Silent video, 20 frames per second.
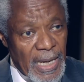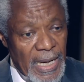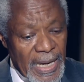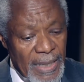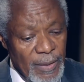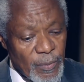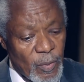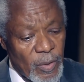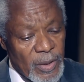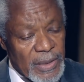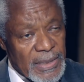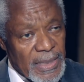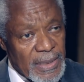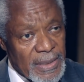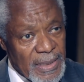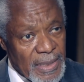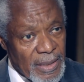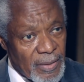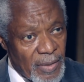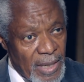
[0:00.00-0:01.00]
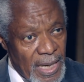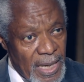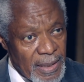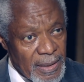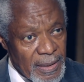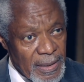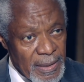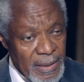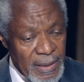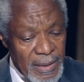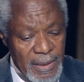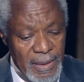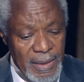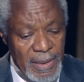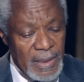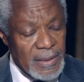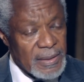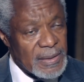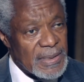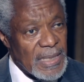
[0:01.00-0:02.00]
I had wanted Iran
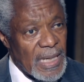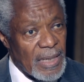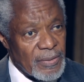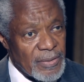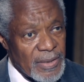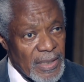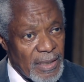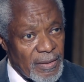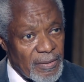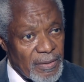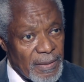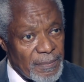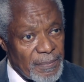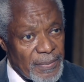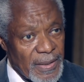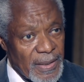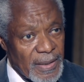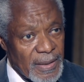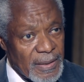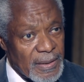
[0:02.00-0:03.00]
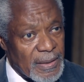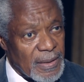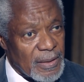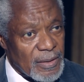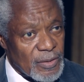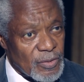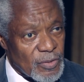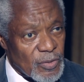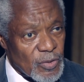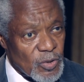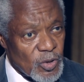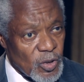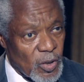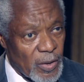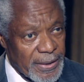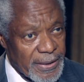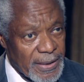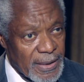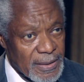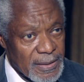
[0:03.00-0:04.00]
and Saudi Arabia to
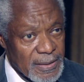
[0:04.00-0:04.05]
join